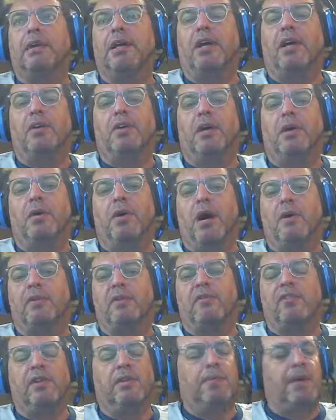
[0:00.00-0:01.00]
we all know how
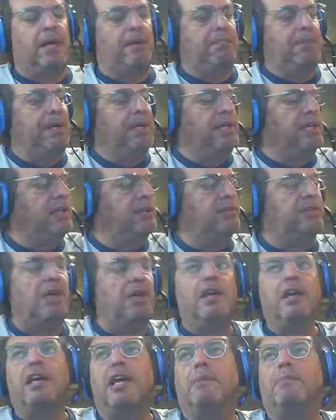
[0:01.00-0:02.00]
we feel about opinions.
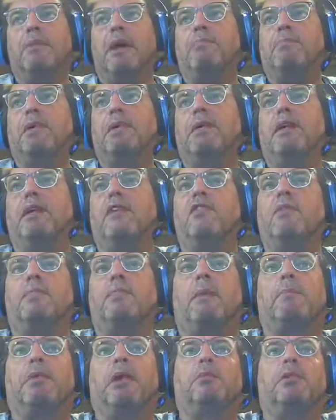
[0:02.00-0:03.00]
In my opinion, if you
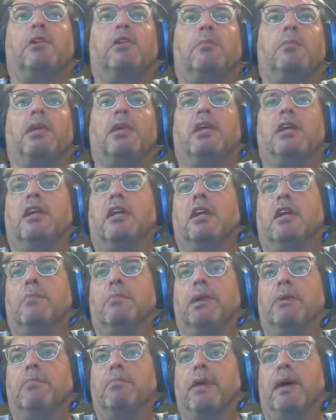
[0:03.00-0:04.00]
bump it up a little bit, you get a little
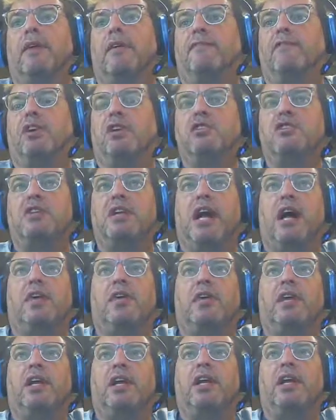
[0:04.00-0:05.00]
bit better
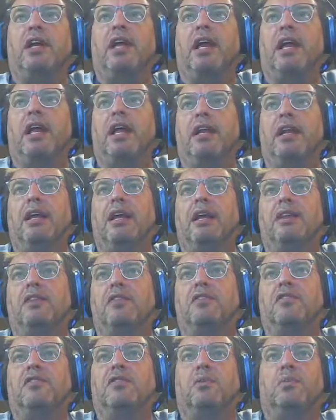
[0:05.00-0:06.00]
functionality, and
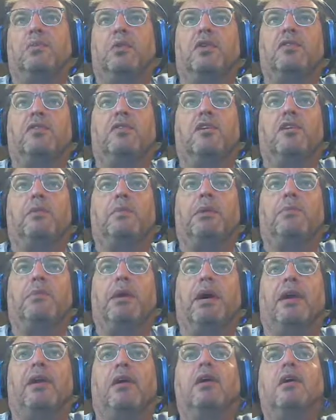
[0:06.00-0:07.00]
the system works a little bit
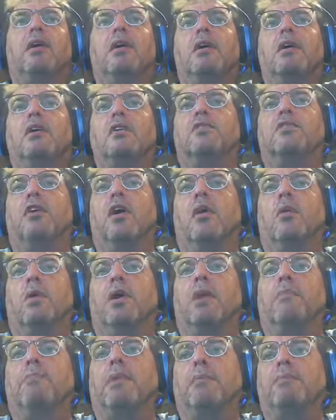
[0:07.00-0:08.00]
better. So we're
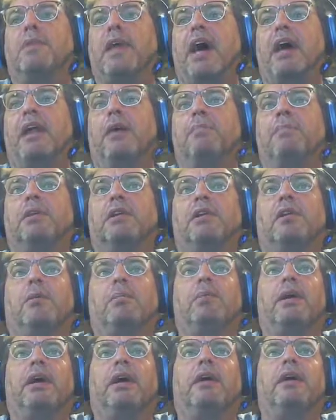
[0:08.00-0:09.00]
going to bump that up a
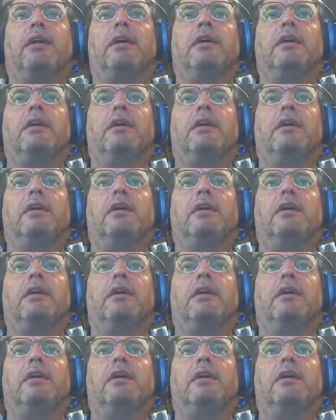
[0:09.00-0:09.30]
little bit.